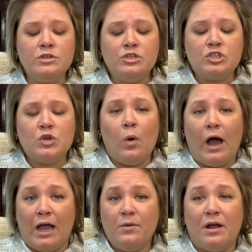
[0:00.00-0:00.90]
So
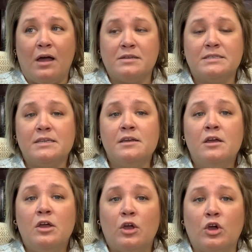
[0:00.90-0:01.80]
I would honestly
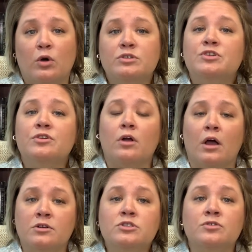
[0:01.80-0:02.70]
go to your
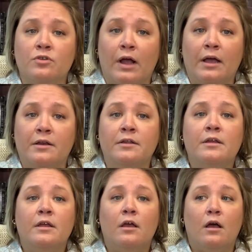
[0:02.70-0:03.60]
undergrad
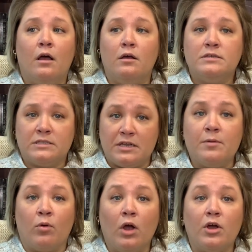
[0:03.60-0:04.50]
study
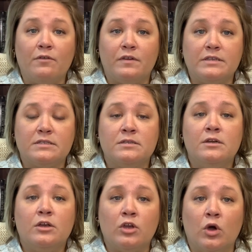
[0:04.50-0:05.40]
abroad office.
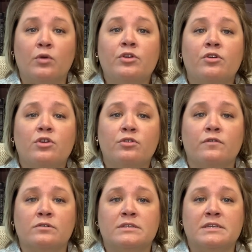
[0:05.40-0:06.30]
Go to your
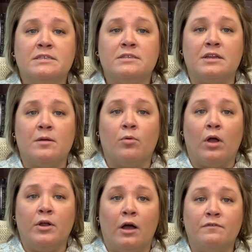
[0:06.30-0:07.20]
university study
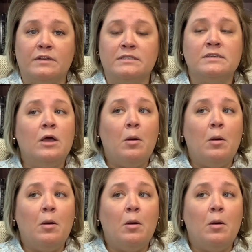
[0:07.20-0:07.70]
abroad office.